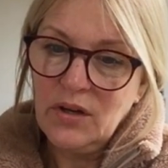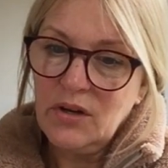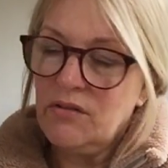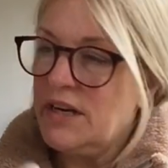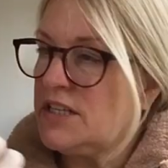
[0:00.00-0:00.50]

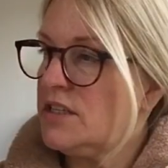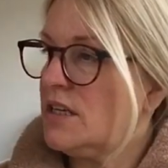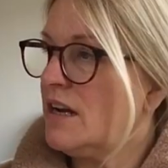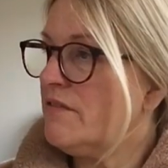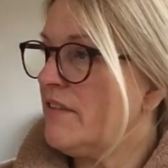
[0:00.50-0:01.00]
Christian
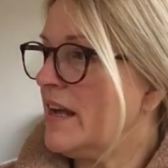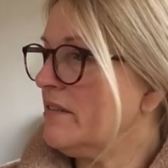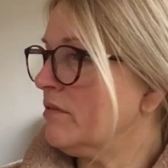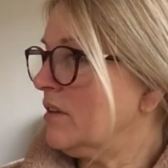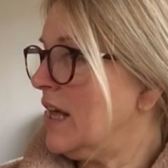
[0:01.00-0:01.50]
and
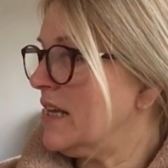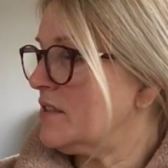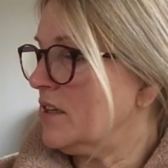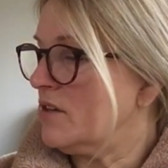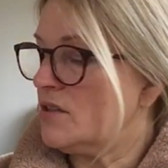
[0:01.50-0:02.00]
Faithful had to
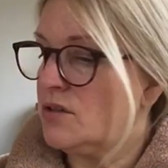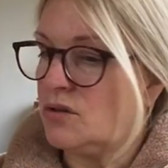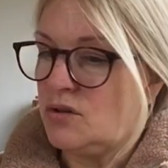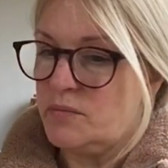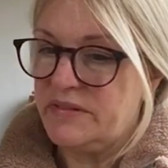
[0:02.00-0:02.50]
go to
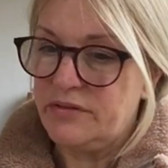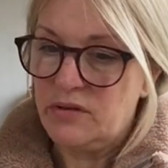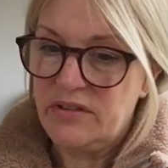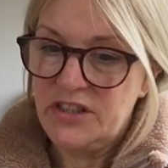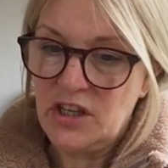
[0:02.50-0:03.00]
court
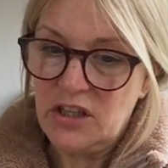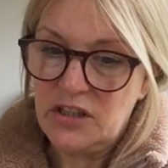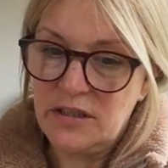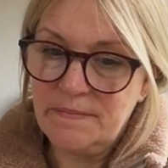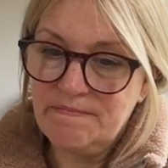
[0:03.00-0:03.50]
before a
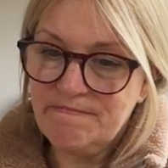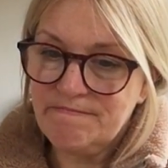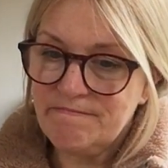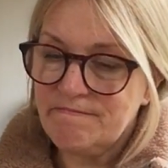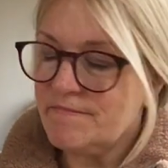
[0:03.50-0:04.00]
judge.
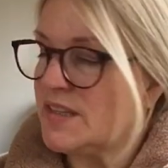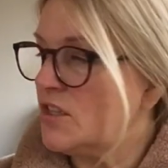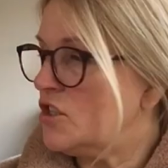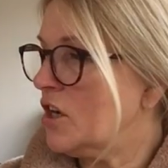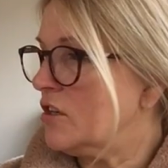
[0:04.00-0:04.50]
The
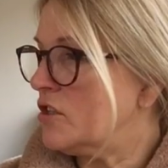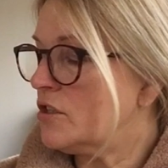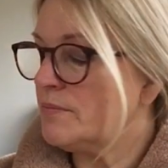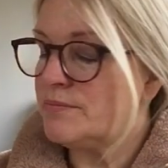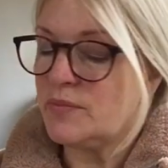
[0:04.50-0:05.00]

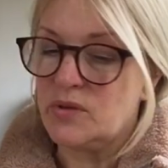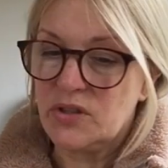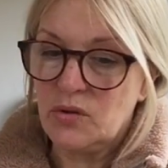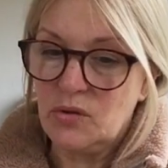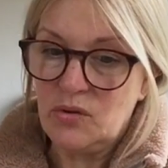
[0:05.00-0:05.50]
judge was
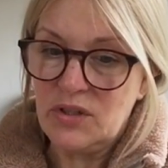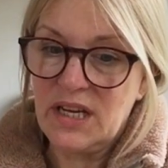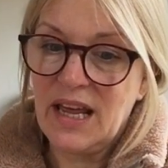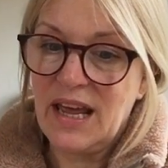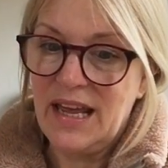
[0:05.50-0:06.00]
called
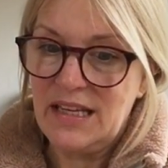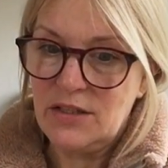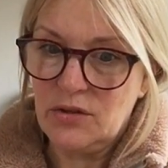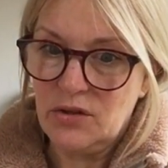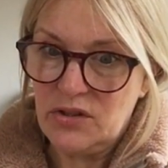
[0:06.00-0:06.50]
Hate
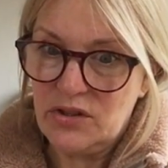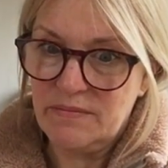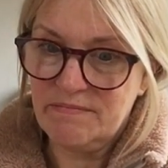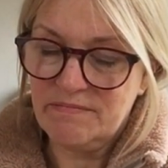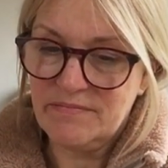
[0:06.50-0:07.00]
Good.
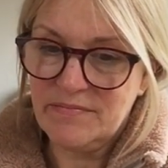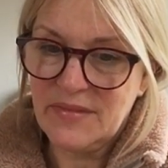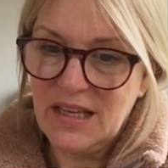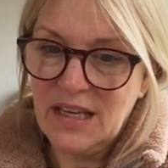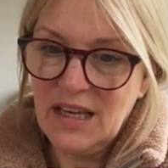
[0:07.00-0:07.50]

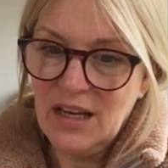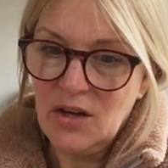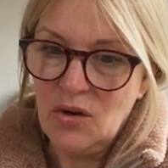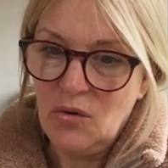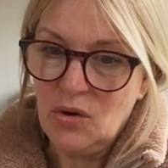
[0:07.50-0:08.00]

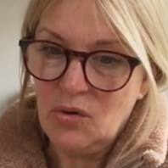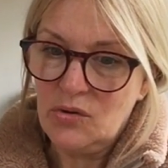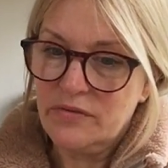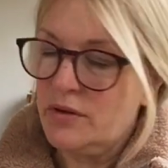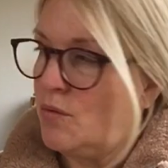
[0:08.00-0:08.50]
who called
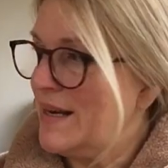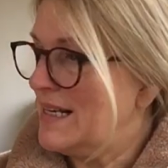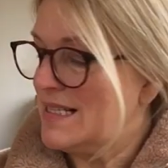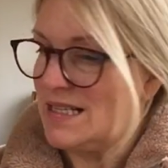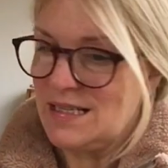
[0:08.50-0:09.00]
for
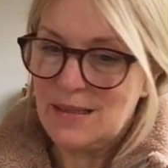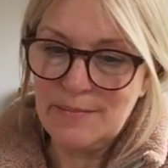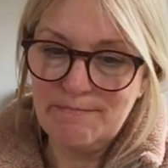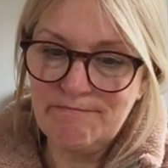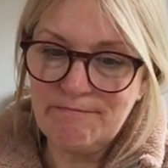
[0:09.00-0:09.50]
witnesses.
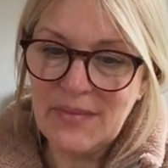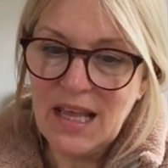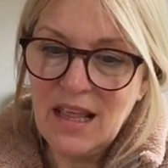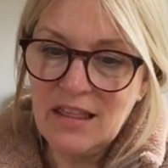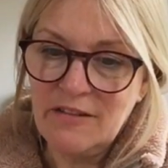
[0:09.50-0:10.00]
The